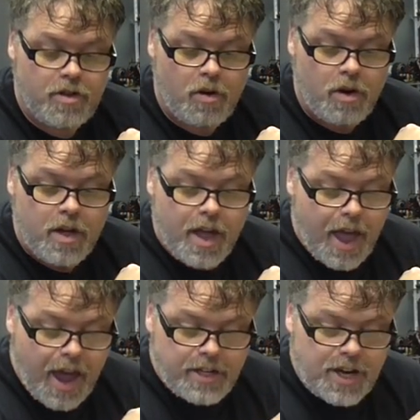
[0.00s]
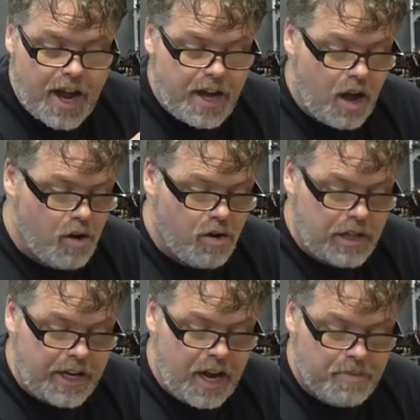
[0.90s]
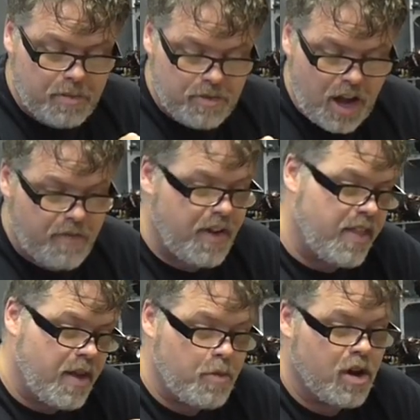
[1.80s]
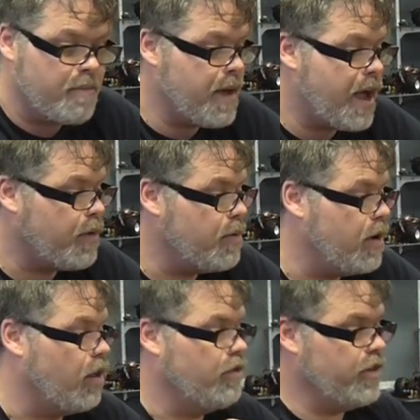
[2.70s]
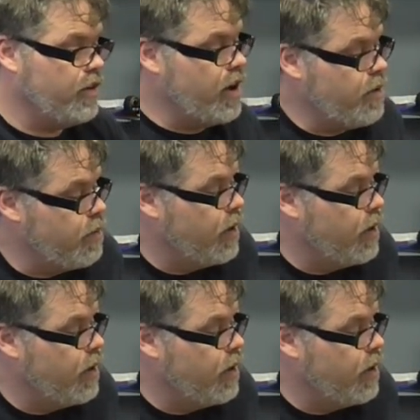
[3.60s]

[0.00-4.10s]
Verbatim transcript: So hang tight, I'll go clean up some stuff and then we'll come back, we will. Pretty great. we